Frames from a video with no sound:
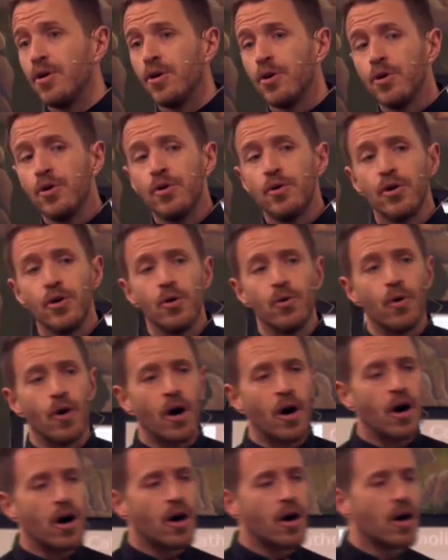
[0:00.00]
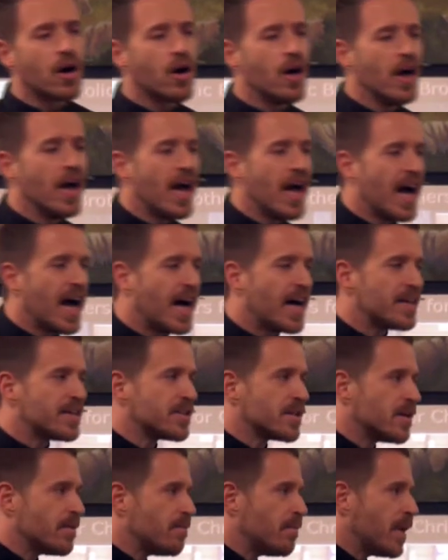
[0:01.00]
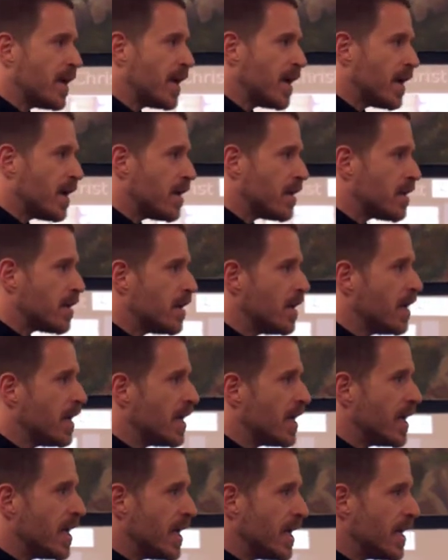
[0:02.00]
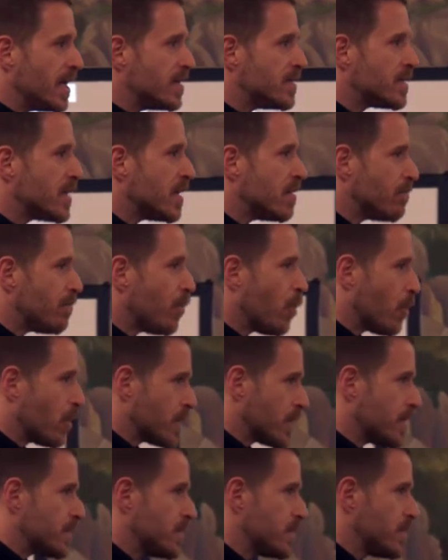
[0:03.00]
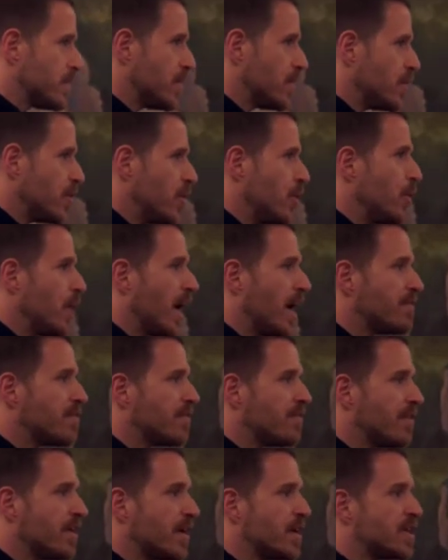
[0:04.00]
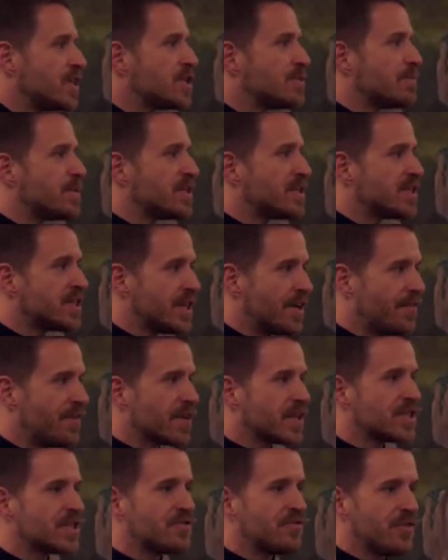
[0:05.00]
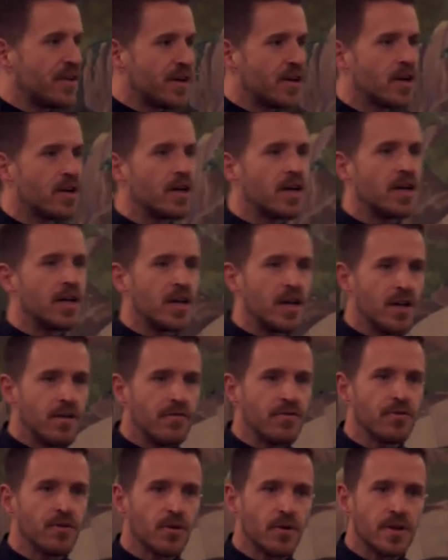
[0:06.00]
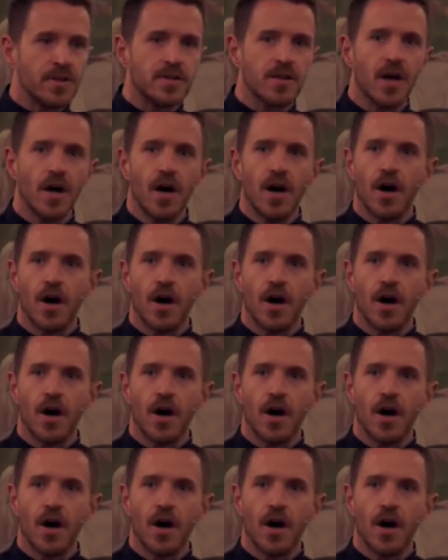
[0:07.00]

Who you are as a man is important you have a very specific sphere and influence,